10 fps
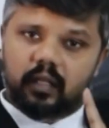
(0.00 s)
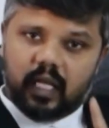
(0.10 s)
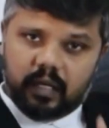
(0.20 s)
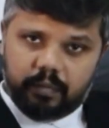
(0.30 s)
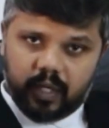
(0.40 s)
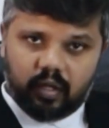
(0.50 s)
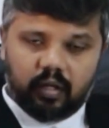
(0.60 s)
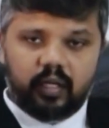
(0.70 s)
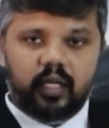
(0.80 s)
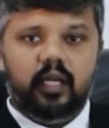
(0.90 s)
that
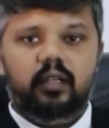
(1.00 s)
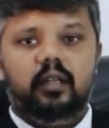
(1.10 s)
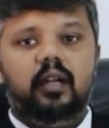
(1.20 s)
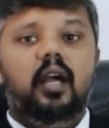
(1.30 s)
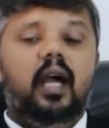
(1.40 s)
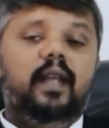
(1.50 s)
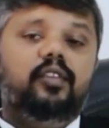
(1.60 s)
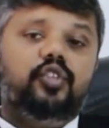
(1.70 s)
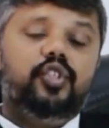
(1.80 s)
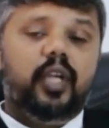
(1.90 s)
particular director and
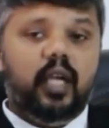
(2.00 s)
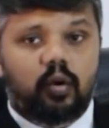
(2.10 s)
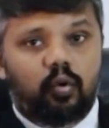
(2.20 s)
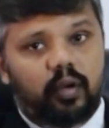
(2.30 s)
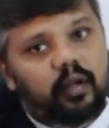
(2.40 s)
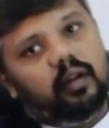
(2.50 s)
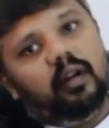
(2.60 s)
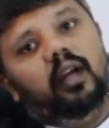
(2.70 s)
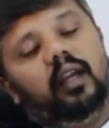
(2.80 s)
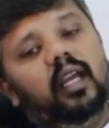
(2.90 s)
the shareholder
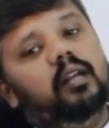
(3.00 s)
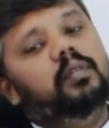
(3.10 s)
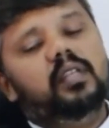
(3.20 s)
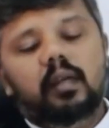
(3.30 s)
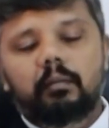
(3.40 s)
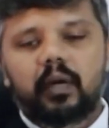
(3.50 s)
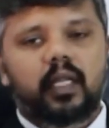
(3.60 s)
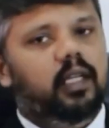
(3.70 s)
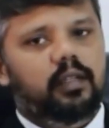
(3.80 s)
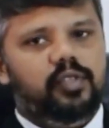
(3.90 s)
can be
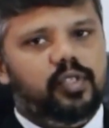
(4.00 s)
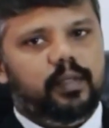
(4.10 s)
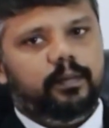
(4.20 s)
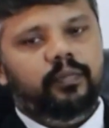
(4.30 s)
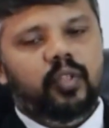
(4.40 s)
somebody else.